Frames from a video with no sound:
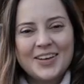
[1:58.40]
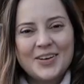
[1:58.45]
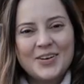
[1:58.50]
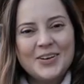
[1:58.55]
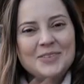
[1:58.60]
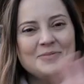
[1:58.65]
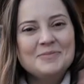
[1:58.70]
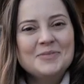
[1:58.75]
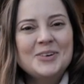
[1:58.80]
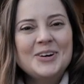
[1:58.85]

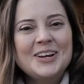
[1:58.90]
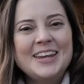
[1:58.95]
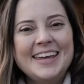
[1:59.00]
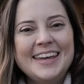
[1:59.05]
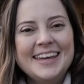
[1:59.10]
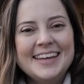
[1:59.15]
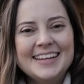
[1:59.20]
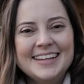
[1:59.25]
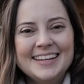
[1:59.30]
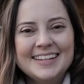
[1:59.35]
Good
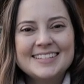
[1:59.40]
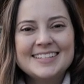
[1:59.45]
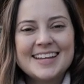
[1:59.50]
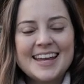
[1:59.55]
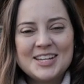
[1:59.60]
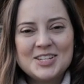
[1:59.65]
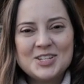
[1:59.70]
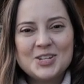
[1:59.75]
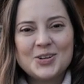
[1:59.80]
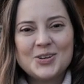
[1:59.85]
morning,
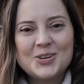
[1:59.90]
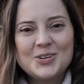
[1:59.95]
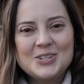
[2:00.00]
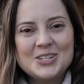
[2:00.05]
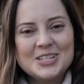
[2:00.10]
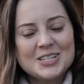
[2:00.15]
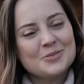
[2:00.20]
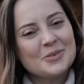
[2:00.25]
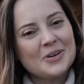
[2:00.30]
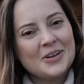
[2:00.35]
day two,
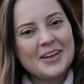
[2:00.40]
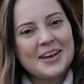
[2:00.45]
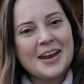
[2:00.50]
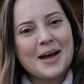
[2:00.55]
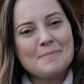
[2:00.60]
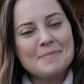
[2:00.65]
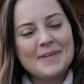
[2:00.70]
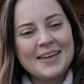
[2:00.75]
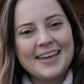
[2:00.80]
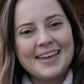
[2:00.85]
just woken
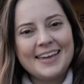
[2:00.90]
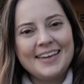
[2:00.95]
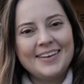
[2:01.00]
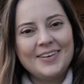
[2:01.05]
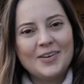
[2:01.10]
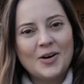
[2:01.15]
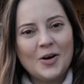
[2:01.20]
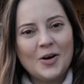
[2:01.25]
up in